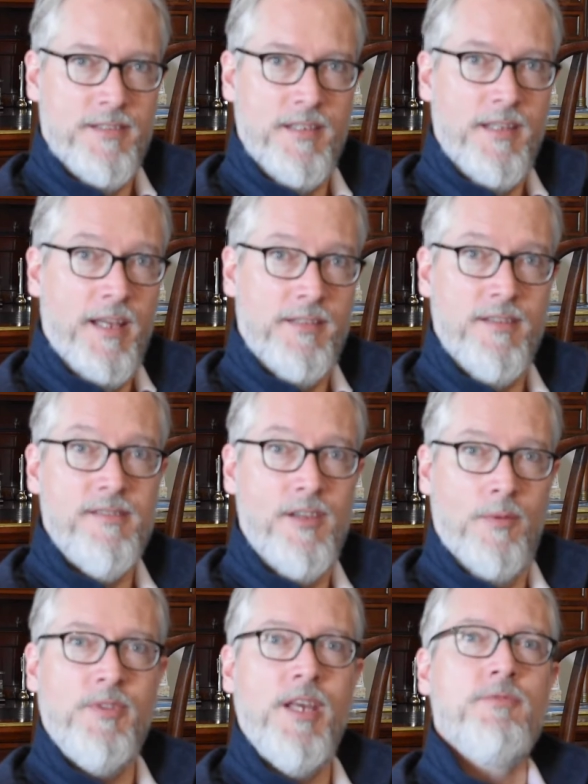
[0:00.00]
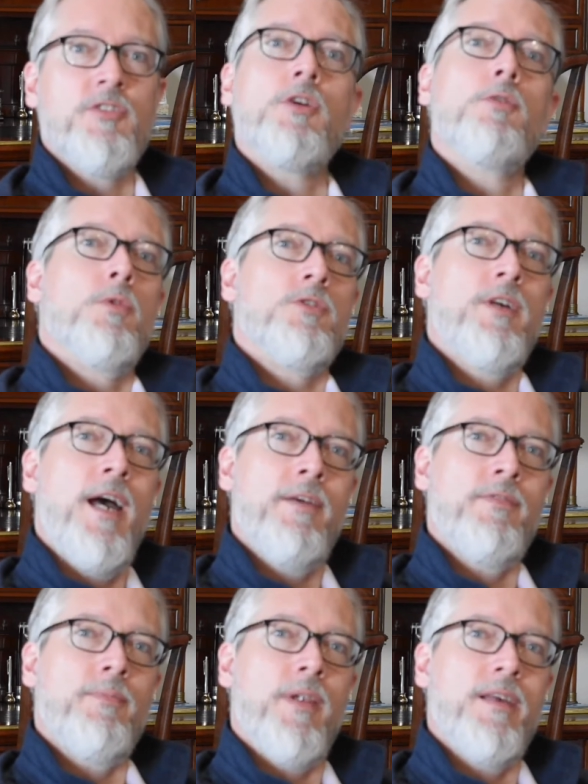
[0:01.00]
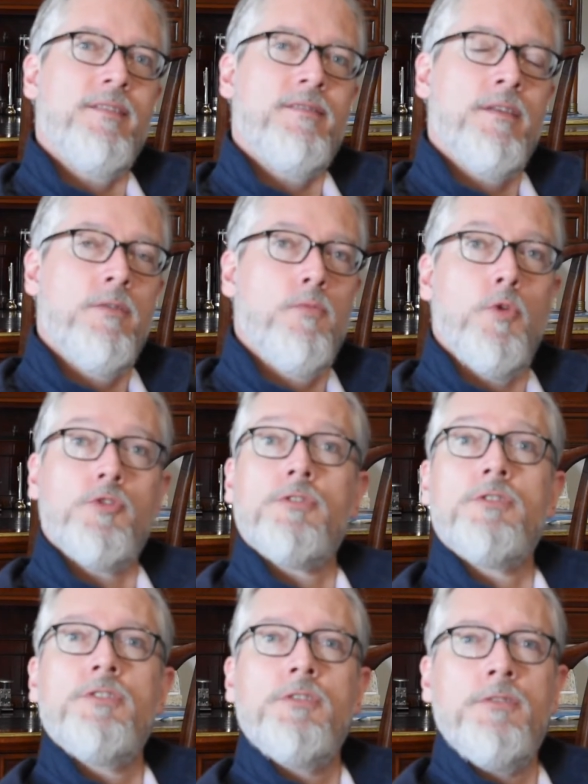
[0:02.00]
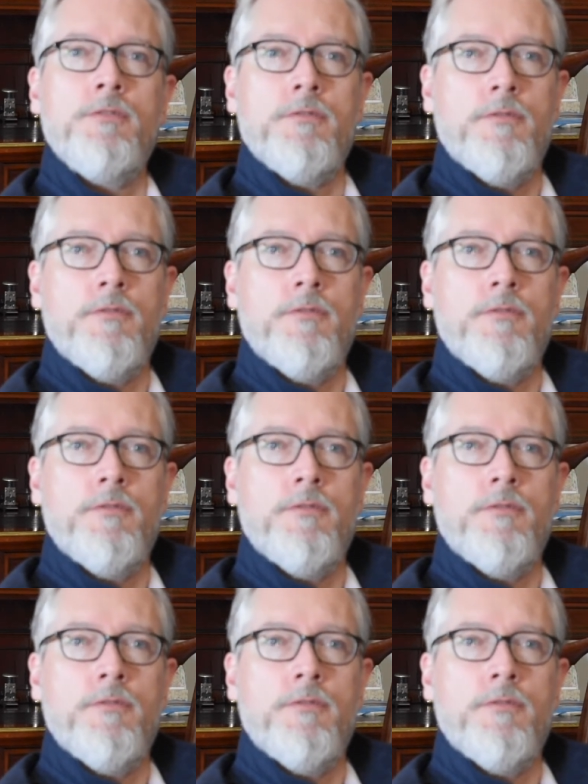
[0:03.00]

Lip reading: that sometimes you don't want to have in place. What could you do?